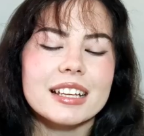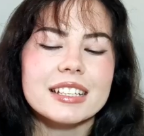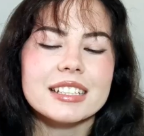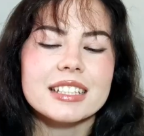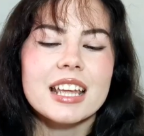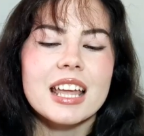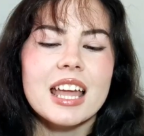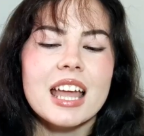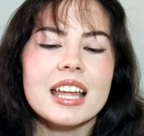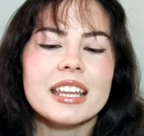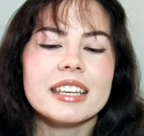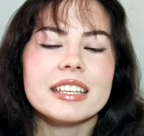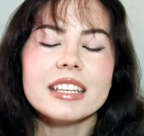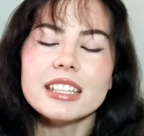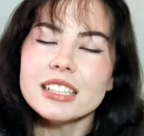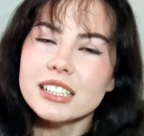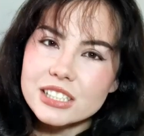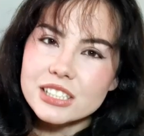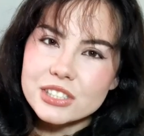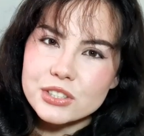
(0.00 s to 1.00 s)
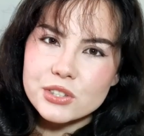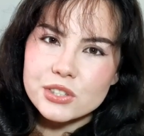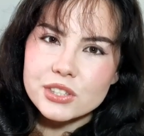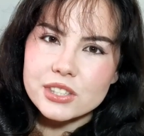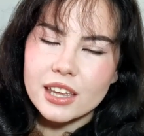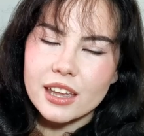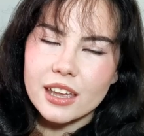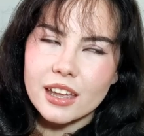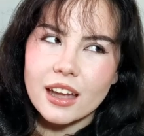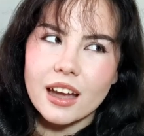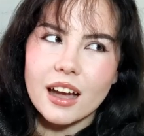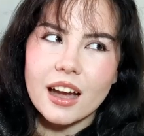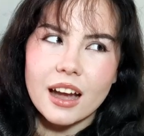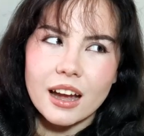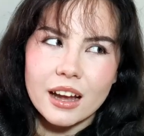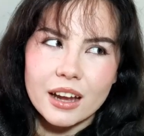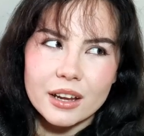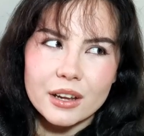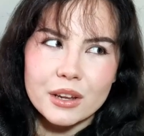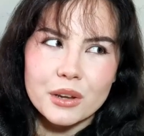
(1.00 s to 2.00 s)
And needless to say,
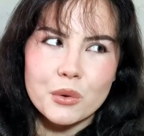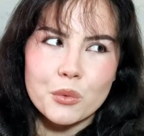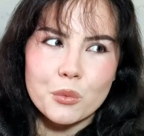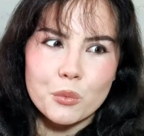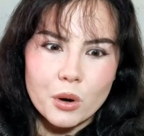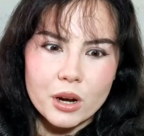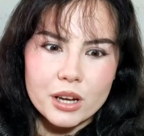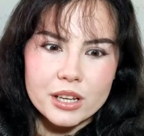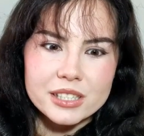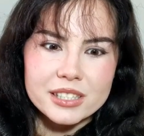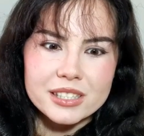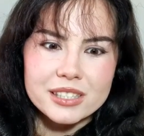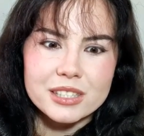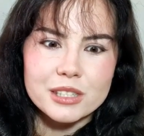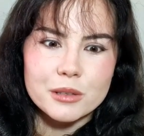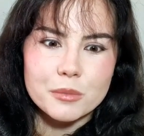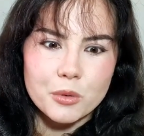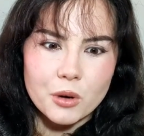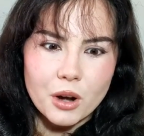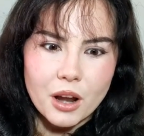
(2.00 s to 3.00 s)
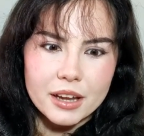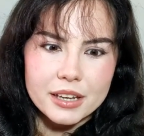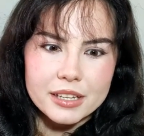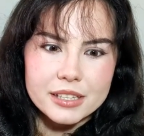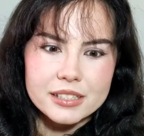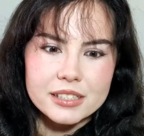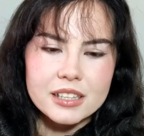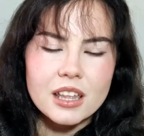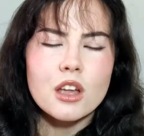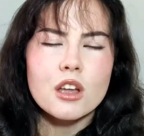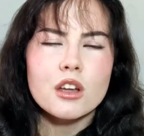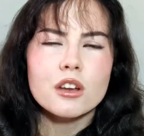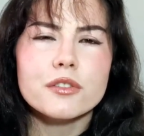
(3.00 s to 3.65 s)
I was surprised.